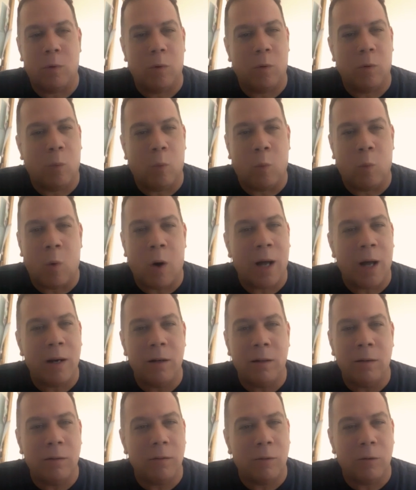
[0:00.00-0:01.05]

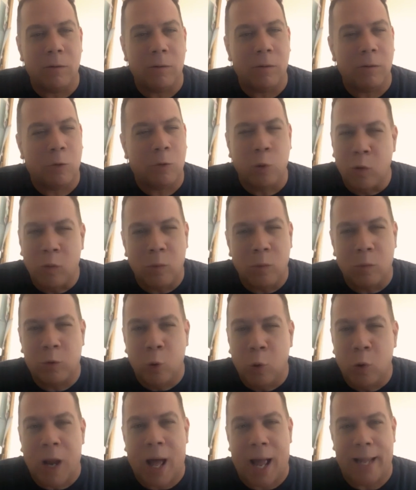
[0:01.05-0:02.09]
one, two
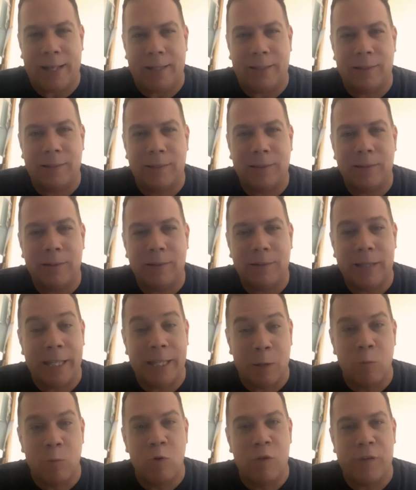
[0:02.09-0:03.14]
lines in
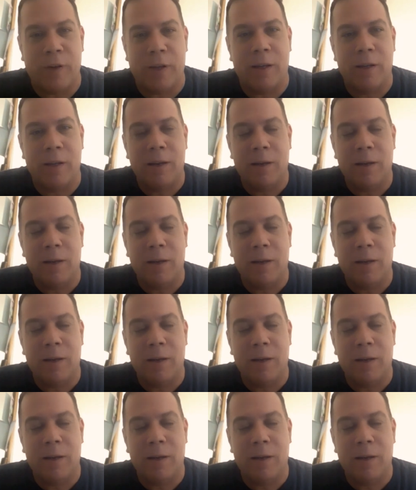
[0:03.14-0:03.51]
the movie,